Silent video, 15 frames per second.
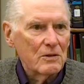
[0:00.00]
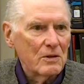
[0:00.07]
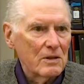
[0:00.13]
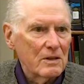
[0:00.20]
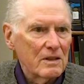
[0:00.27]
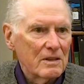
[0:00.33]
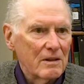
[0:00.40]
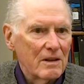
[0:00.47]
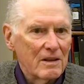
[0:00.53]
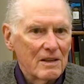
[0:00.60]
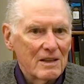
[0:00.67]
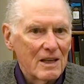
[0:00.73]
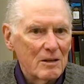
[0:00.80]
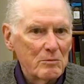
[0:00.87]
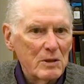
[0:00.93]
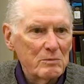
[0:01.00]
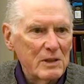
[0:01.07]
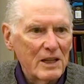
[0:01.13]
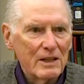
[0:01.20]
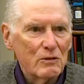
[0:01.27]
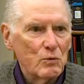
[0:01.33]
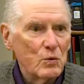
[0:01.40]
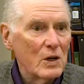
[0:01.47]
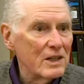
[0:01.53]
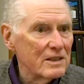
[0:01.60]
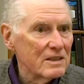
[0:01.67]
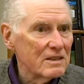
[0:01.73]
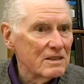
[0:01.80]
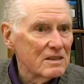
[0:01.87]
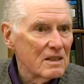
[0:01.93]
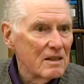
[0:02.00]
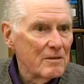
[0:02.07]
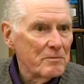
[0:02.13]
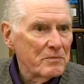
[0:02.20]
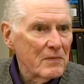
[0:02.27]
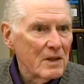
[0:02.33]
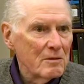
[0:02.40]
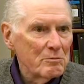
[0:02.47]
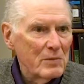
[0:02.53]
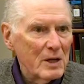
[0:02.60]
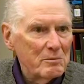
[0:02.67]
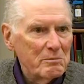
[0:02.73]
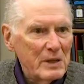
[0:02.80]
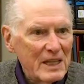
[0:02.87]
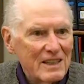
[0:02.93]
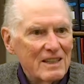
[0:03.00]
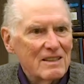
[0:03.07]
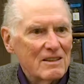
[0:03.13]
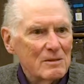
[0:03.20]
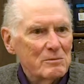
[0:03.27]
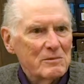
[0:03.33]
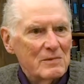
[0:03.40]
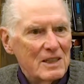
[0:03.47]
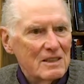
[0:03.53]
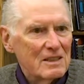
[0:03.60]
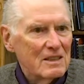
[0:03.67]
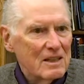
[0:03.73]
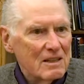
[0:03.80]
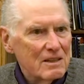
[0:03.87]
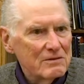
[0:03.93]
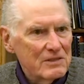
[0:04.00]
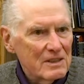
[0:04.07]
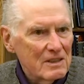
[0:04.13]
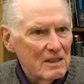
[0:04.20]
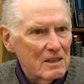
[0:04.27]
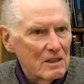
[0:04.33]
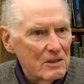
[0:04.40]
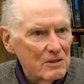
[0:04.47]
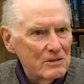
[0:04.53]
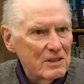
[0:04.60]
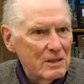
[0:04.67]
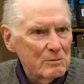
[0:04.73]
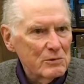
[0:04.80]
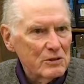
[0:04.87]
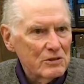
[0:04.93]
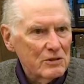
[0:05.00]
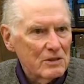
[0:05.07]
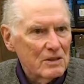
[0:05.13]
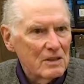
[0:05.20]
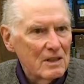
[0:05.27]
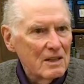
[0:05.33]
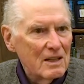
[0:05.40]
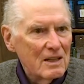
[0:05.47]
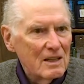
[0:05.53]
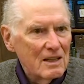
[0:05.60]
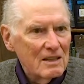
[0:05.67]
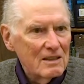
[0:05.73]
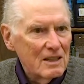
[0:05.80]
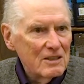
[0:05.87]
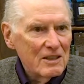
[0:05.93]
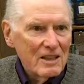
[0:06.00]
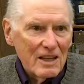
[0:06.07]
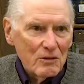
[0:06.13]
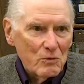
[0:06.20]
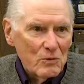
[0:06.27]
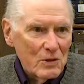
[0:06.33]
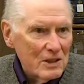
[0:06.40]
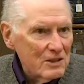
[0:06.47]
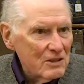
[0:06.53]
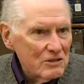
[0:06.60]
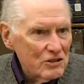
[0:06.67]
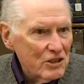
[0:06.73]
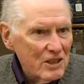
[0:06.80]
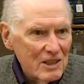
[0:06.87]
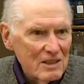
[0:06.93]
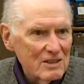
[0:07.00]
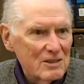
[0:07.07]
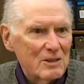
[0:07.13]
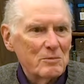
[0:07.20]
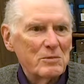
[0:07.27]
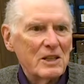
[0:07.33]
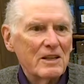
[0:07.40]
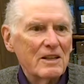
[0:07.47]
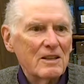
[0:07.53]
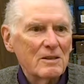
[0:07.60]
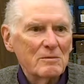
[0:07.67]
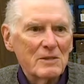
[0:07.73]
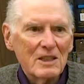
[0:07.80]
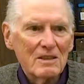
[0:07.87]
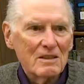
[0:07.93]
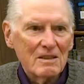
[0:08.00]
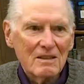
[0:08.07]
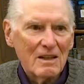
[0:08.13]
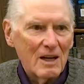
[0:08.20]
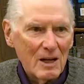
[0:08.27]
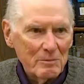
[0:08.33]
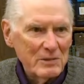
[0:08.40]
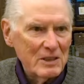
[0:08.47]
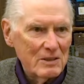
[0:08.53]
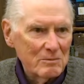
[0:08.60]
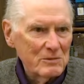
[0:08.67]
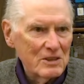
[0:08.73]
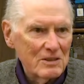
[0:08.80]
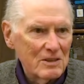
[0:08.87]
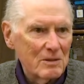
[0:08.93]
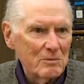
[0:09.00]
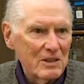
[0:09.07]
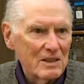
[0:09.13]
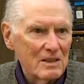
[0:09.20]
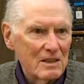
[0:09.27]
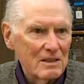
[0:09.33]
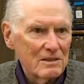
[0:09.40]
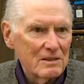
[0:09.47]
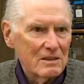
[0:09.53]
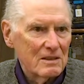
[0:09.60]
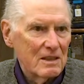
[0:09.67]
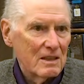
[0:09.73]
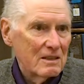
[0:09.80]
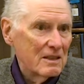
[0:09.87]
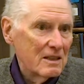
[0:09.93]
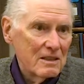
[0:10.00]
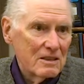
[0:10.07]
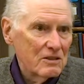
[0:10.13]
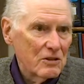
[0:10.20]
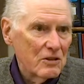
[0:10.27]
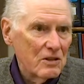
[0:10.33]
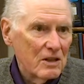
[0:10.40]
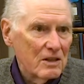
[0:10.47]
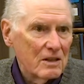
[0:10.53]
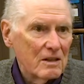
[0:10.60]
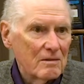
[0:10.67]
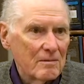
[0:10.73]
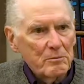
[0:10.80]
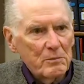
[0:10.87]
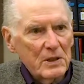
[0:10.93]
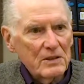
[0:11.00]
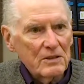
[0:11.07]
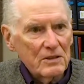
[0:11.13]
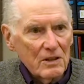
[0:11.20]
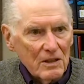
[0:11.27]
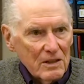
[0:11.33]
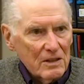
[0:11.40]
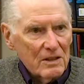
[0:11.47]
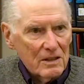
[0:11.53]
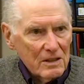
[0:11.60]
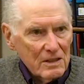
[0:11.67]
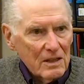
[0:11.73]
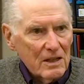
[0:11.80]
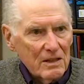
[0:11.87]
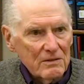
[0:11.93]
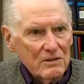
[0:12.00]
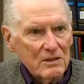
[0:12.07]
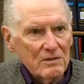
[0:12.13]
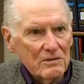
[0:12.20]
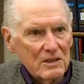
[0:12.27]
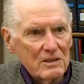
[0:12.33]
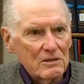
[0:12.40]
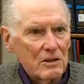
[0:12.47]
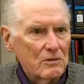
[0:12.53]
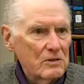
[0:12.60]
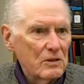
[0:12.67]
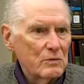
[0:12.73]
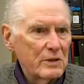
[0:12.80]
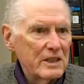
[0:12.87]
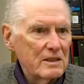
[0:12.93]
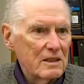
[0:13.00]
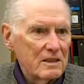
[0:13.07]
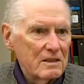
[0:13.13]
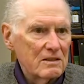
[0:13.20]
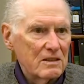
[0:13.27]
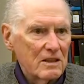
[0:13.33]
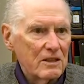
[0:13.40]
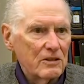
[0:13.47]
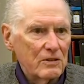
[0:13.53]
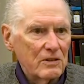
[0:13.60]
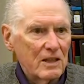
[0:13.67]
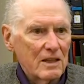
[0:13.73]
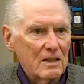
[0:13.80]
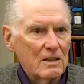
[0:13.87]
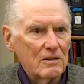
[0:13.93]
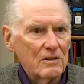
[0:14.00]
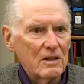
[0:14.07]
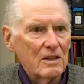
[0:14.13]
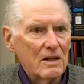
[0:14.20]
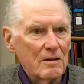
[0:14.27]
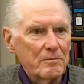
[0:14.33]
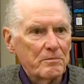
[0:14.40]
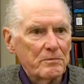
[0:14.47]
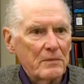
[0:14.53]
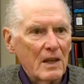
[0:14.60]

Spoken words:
or can be played once by baking them in an oven at a low temperature, and then you get one chance to play them and copy them to something else, and then it's gone. But there are archives of these local weeklies that you can look up.